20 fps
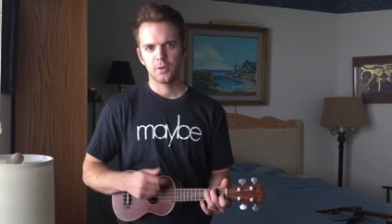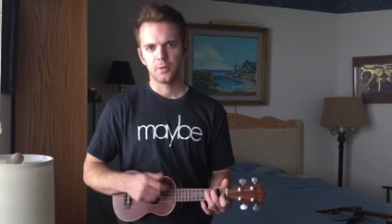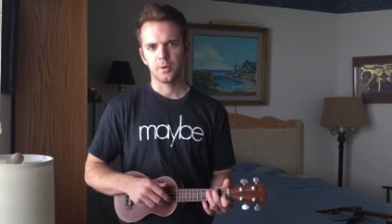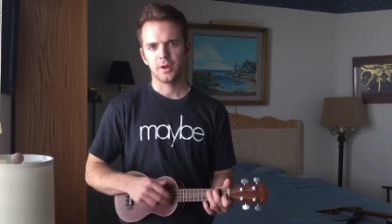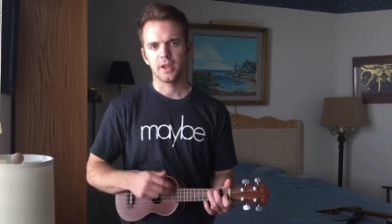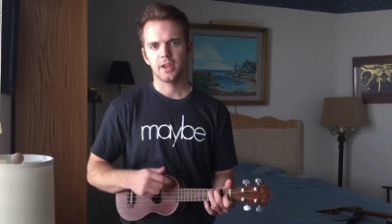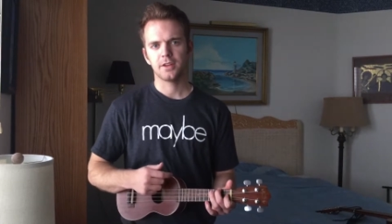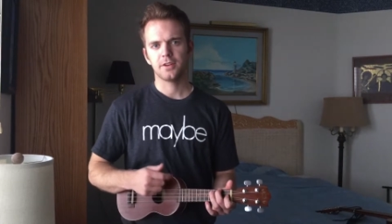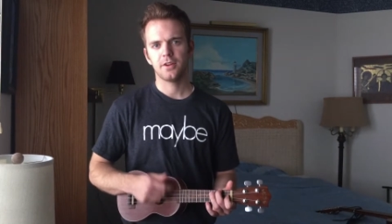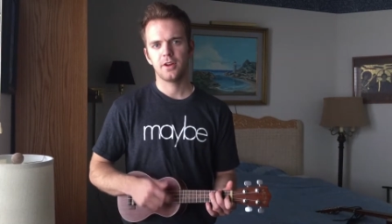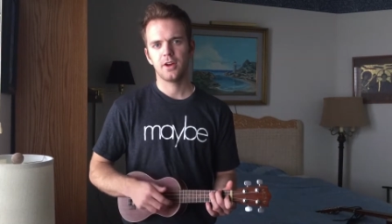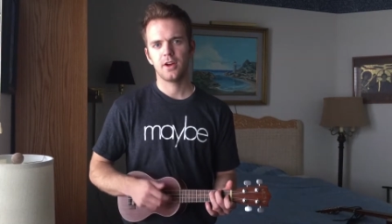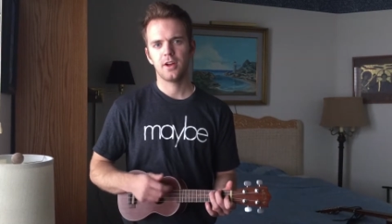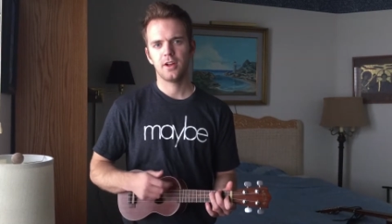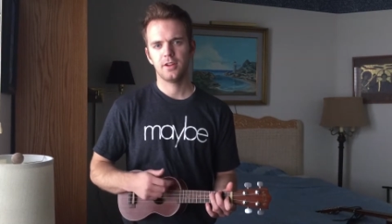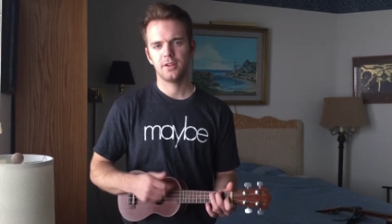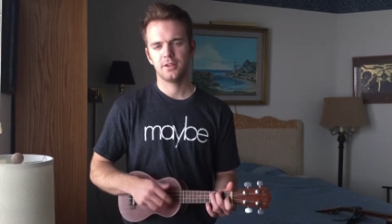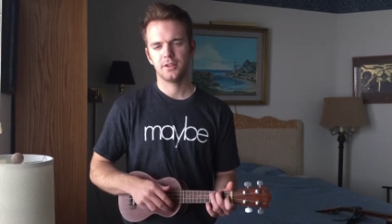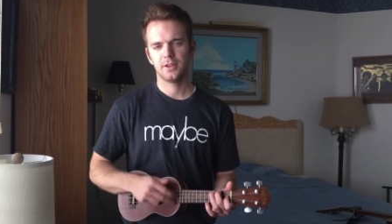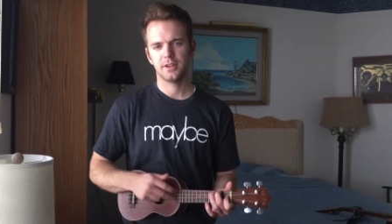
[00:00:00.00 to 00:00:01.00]
When
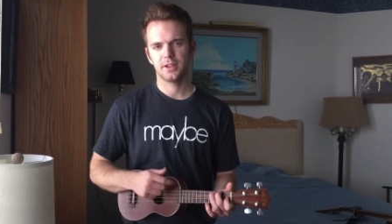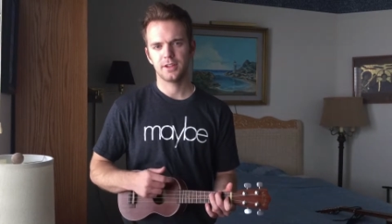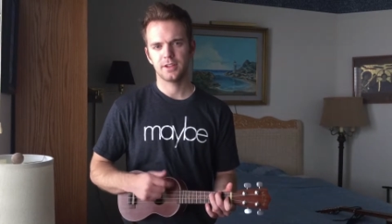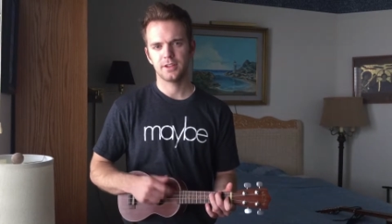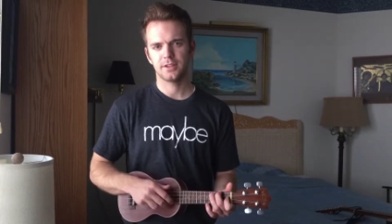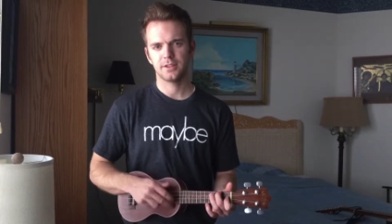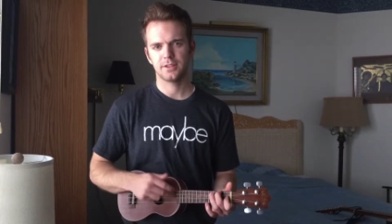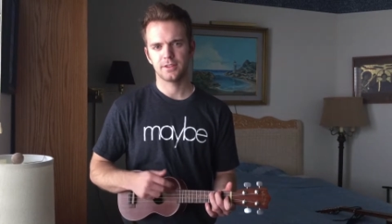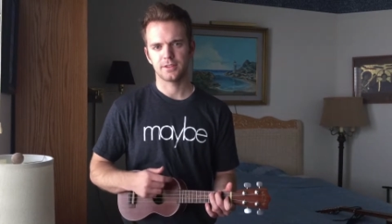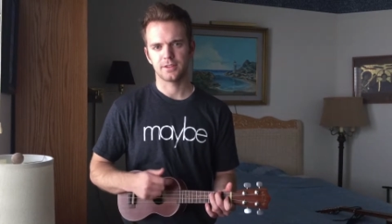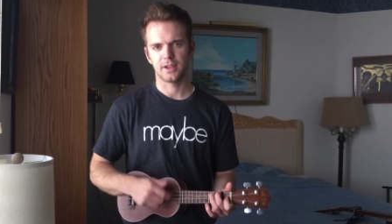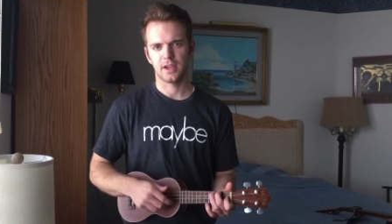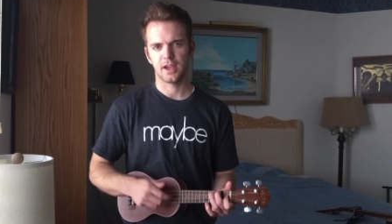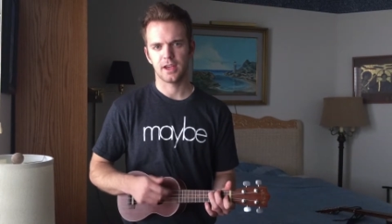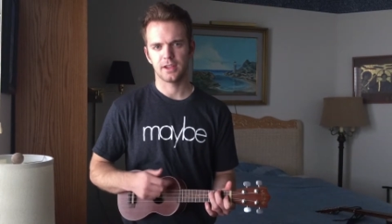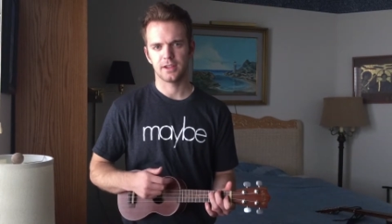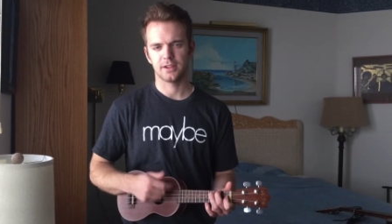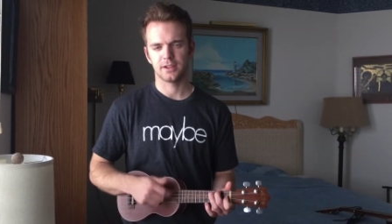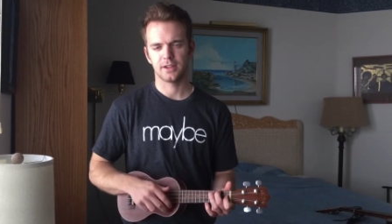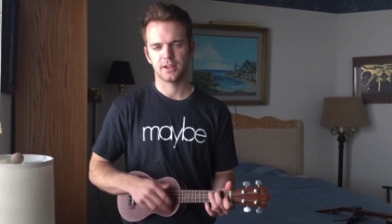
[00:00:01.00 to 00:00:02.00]
all is
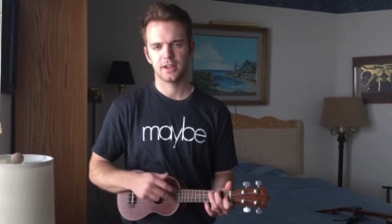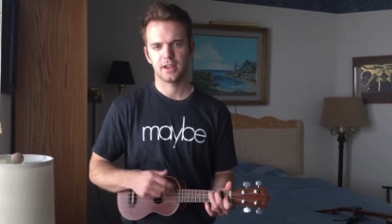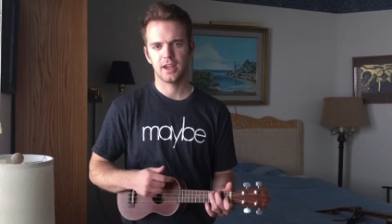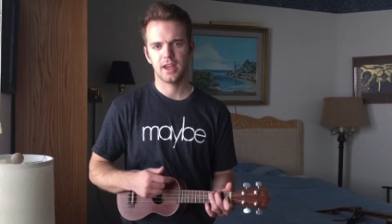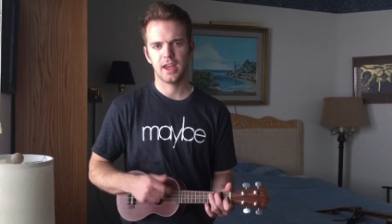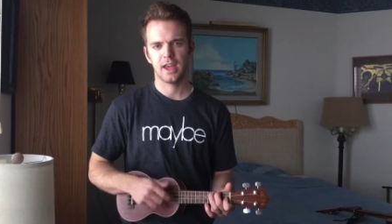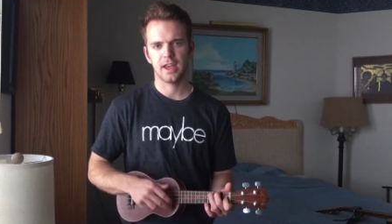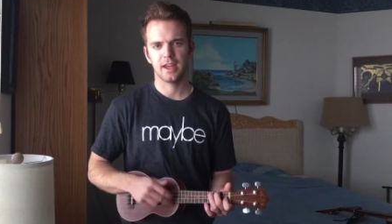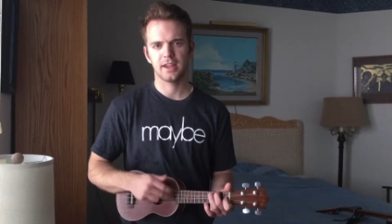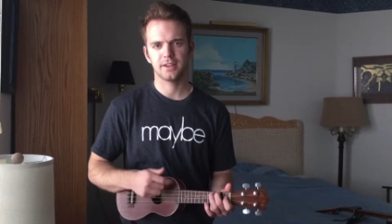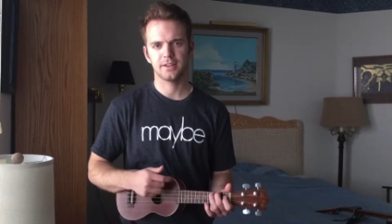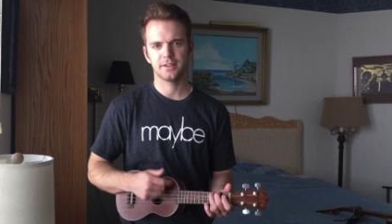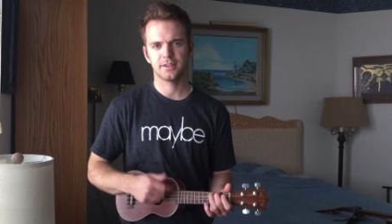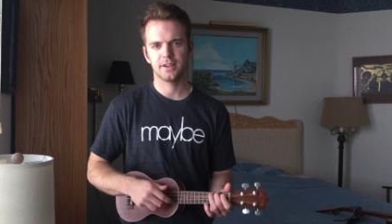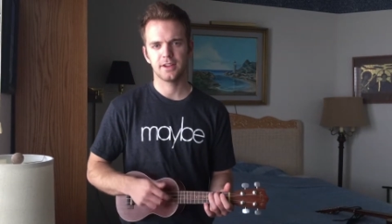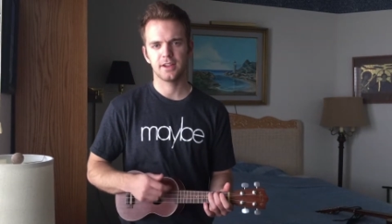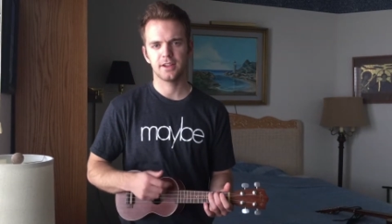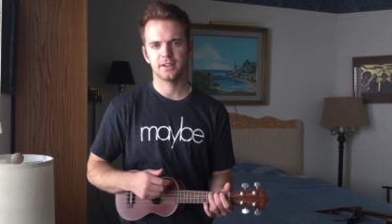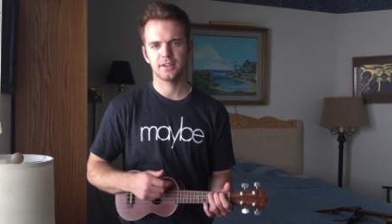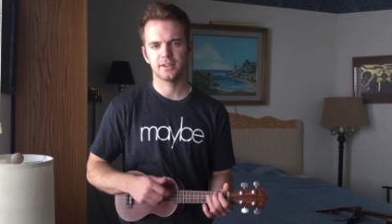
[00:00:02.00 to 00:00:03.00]
said and
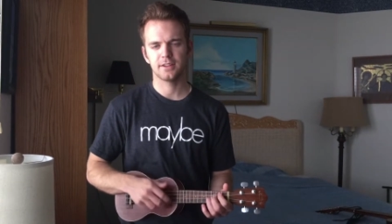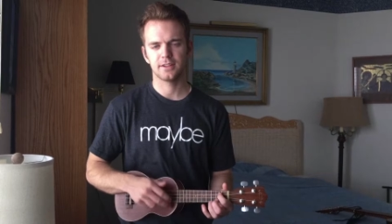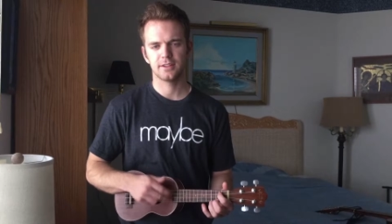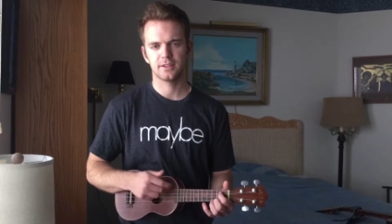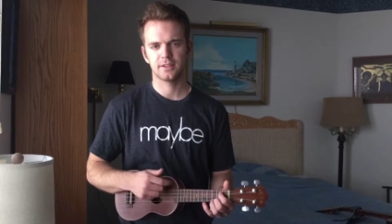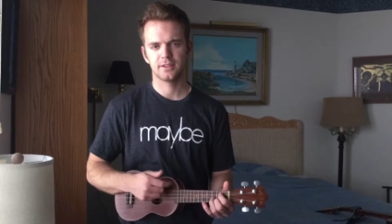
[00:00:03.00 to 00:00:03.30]
done,